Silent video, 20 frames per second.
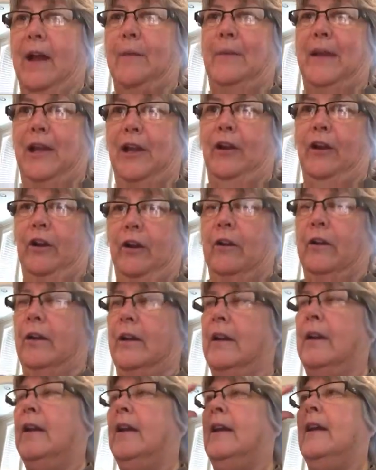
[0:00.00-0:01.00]
I'm here.
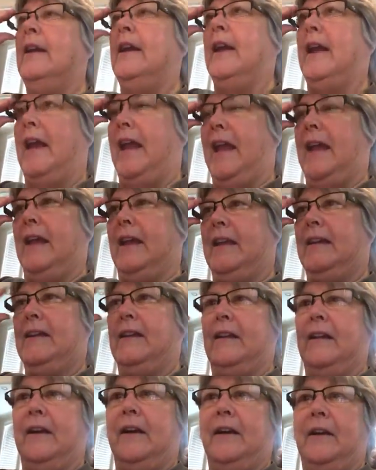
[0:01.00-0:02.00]
And
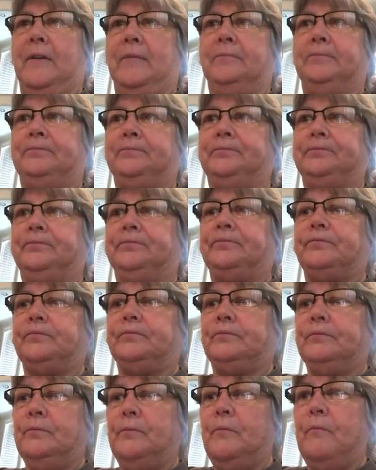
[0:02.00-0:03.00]
um,
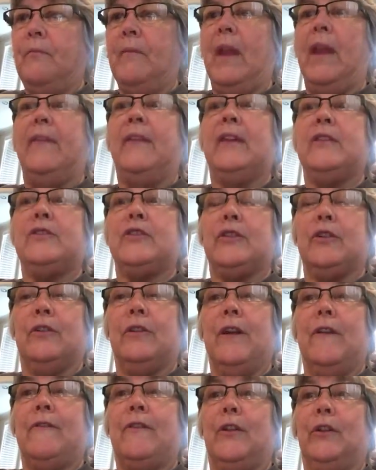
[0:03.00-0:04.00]
and then, sure
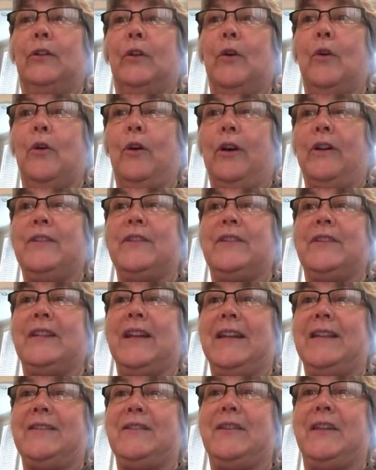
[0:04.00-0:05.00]
enough, the Lord
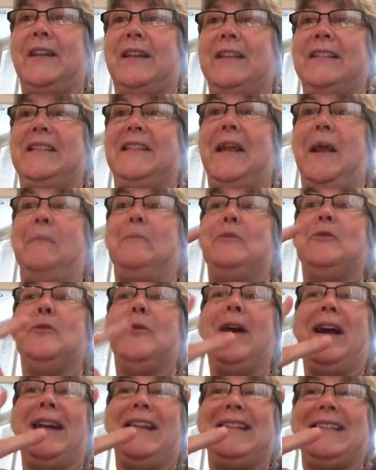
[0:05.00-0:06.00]
says to his name
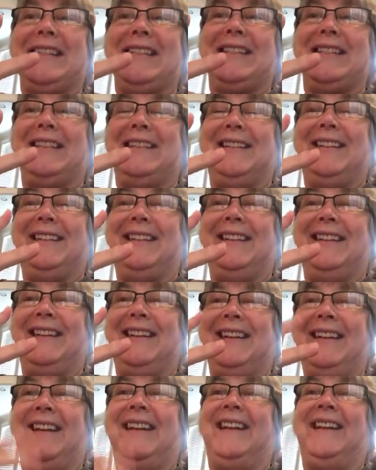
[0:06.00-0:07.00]
twice.
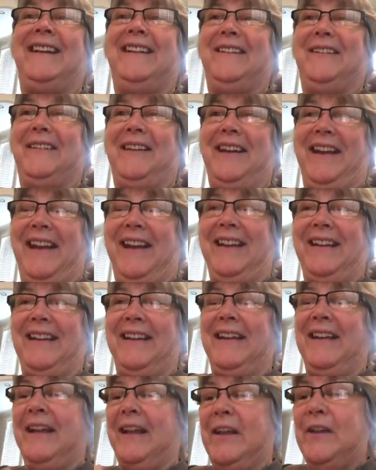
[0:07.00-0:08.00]
Okay,
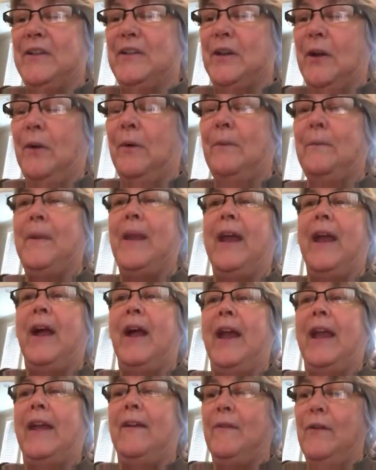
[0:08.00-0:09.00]
so
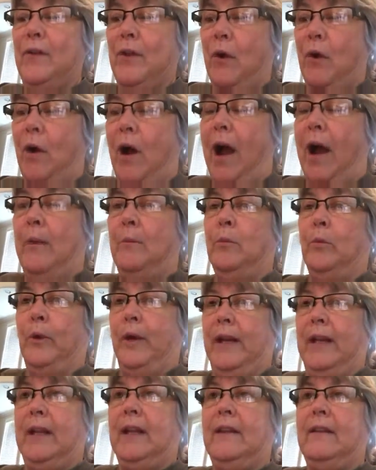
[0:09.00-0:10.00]
even though I'm
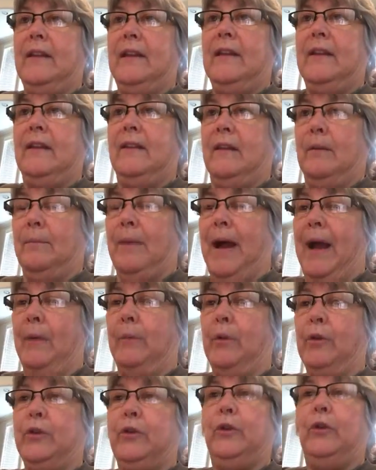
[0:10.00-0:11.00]
reading the the
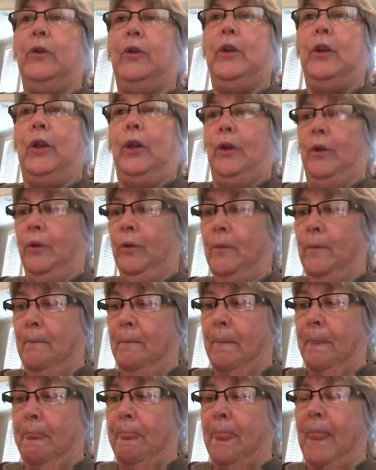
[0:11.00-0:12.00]
Bible to you,
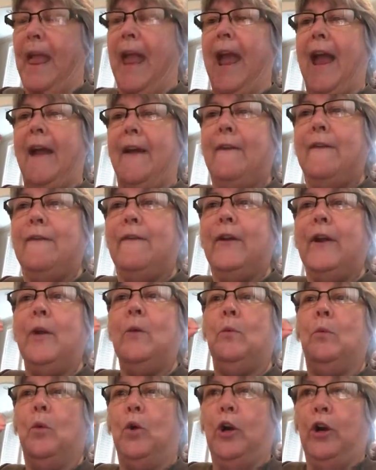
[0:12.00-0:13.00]
every
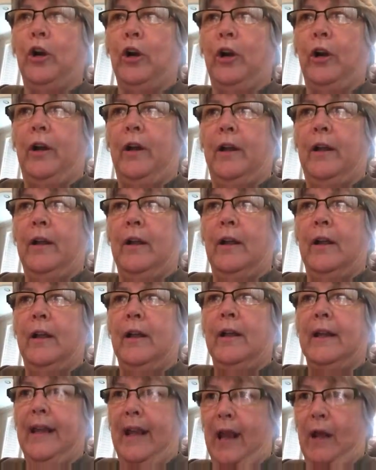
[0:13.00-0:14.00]
word
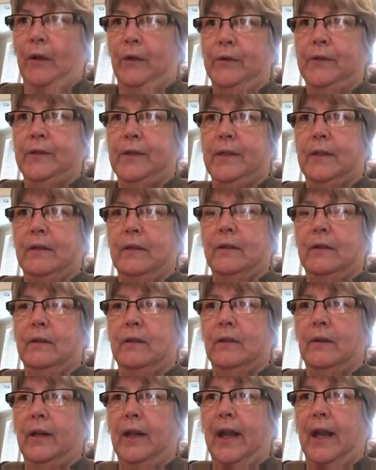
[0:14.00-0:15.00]
counts.
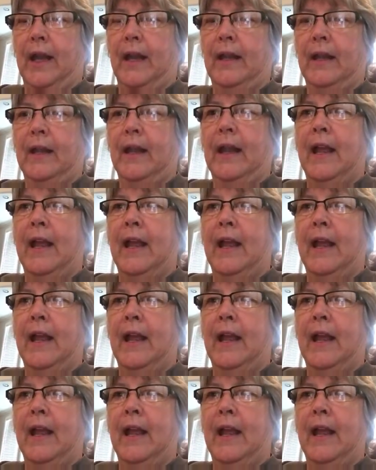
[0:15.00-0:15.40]
Okay.